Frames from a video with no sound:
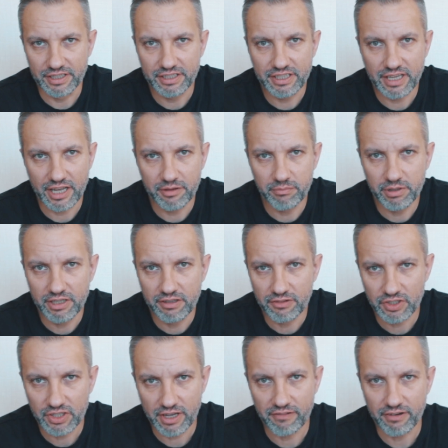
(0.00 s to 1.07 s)
it can be
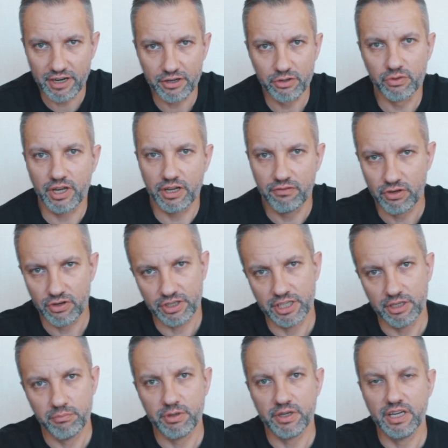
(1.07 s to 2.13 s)
whatever. You can work
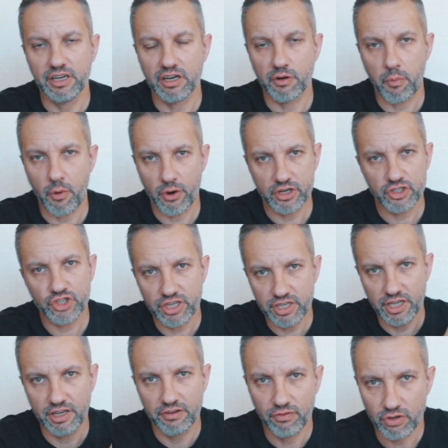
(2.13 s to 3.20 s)
in big corporation
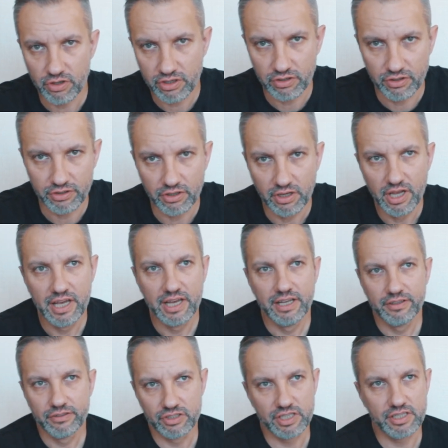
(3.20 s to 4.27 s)
and work on
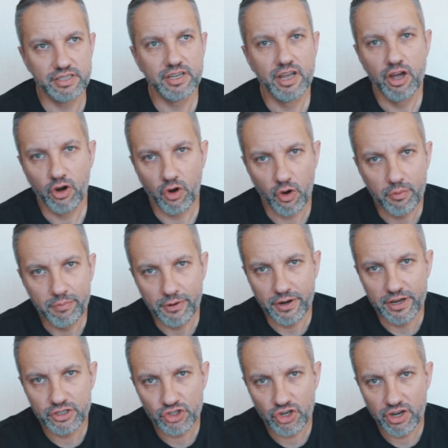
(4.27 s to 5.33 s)
this
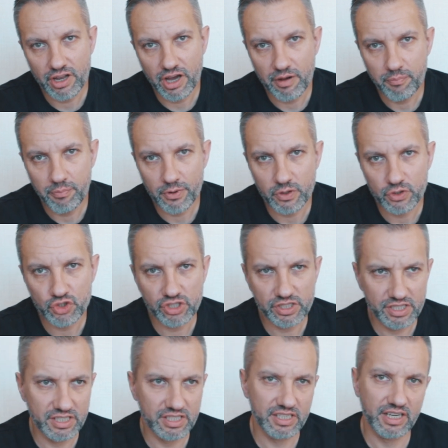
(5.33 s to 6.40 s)
corporation app
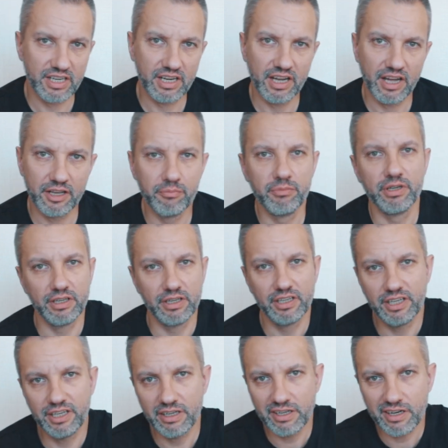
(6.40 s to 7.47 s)
projects. They can be
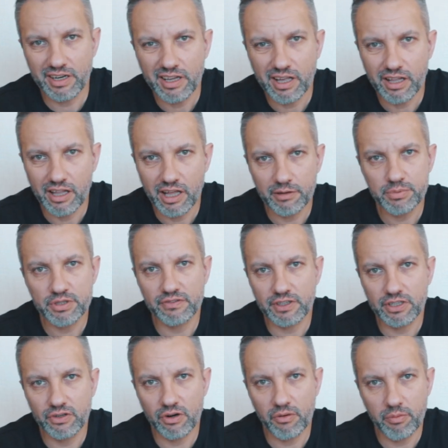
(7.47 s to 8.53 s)
internal apps
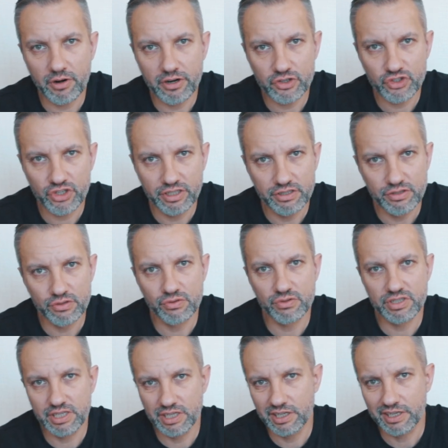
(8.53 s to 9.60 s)
what corporation is
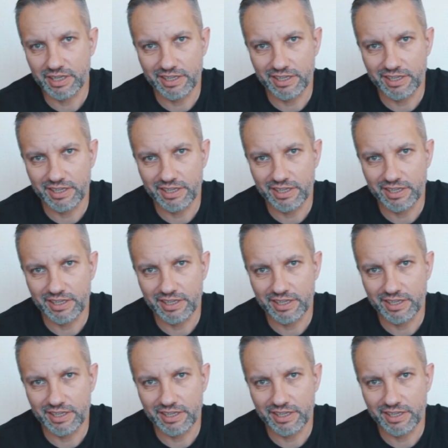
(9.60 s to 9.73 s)
using